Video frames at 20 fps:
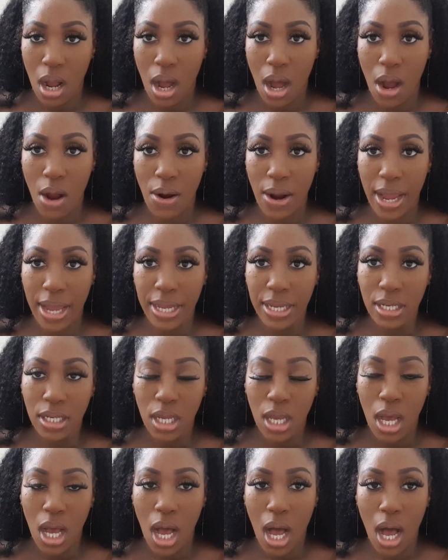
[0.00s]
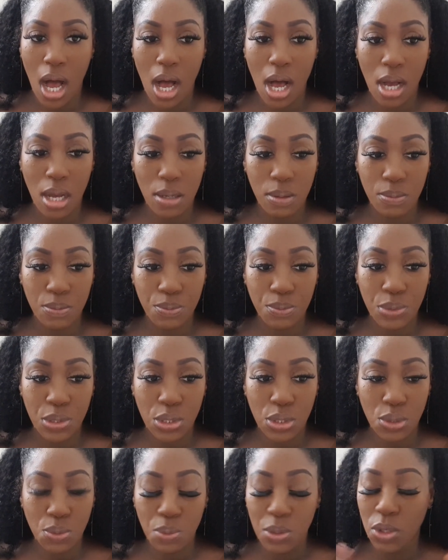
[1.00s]
All right.
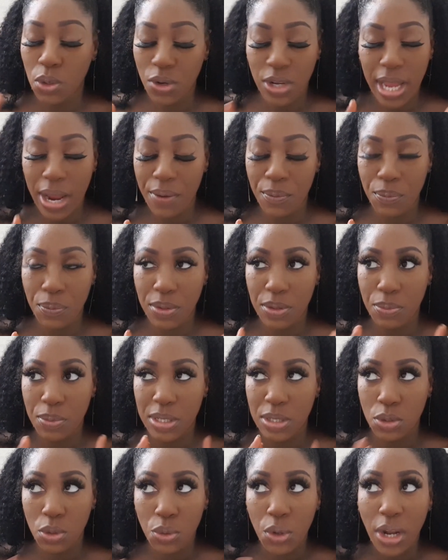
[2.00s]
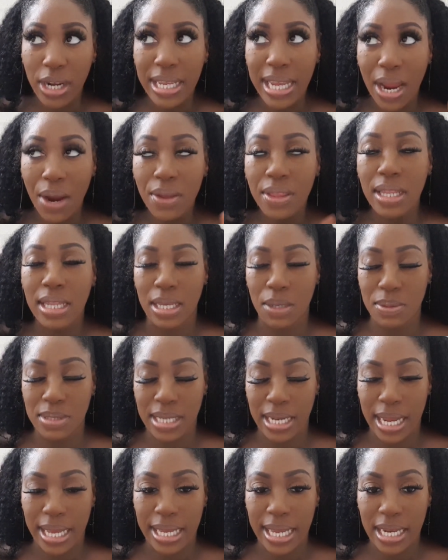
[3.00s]
We do not carry the liquids
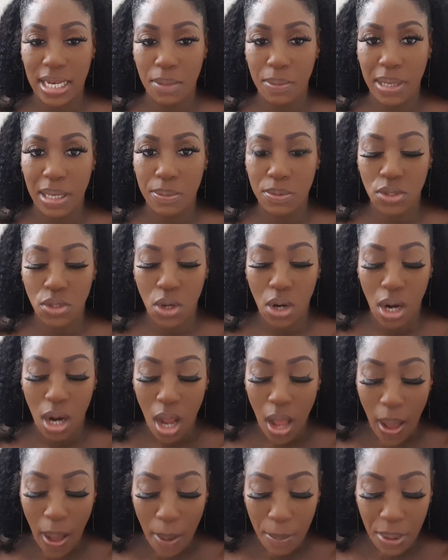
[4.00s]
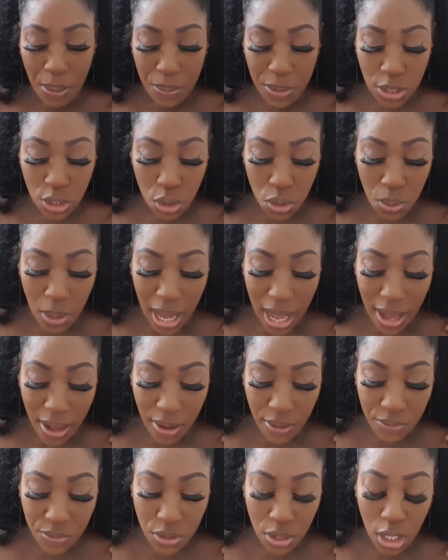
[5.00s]
at Eye Candy Makeup Store, but we do
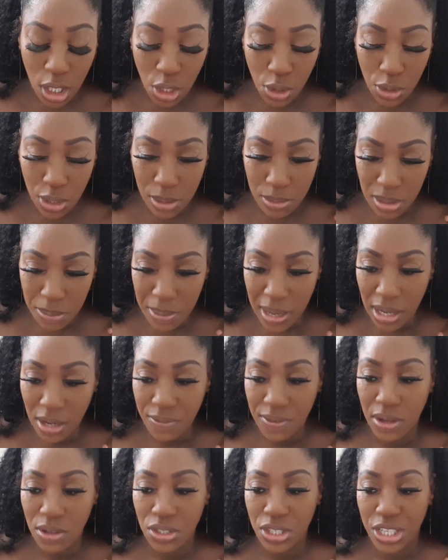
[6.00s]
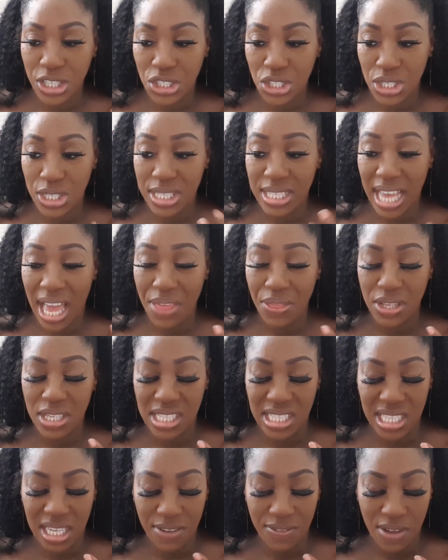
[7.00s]
have the cream to powder foundations and the
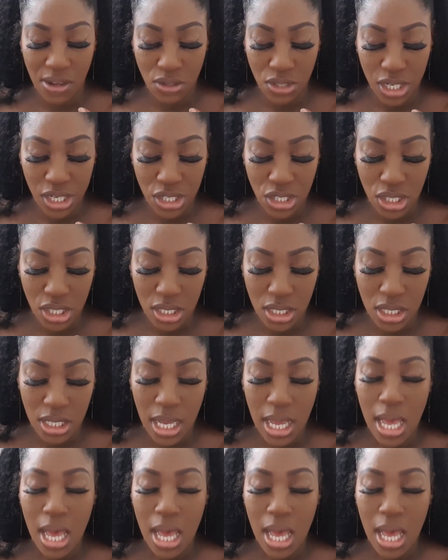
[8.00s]
stick foundations.